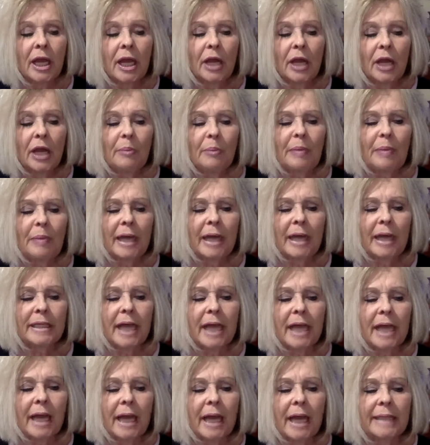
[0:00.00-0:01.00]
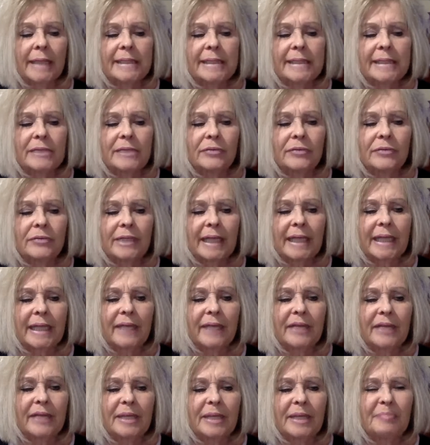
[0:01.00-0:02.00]
but I didn't really have
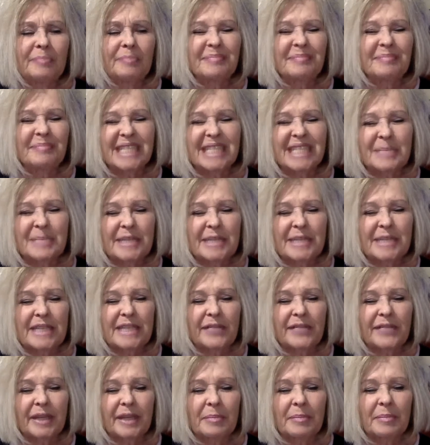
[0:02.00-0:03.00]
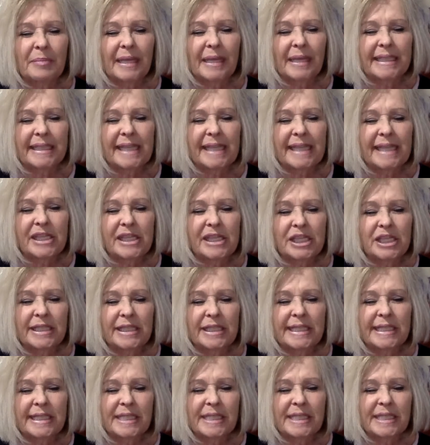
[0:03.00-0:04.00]
any specific meditation
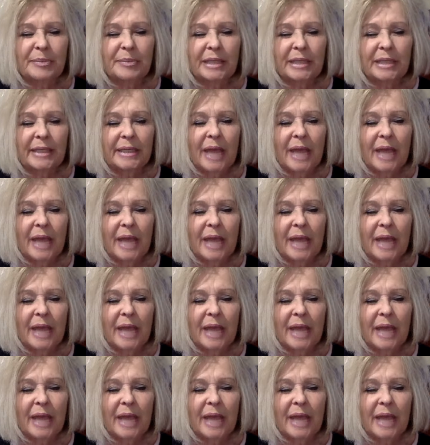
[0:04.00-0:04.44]
discipline.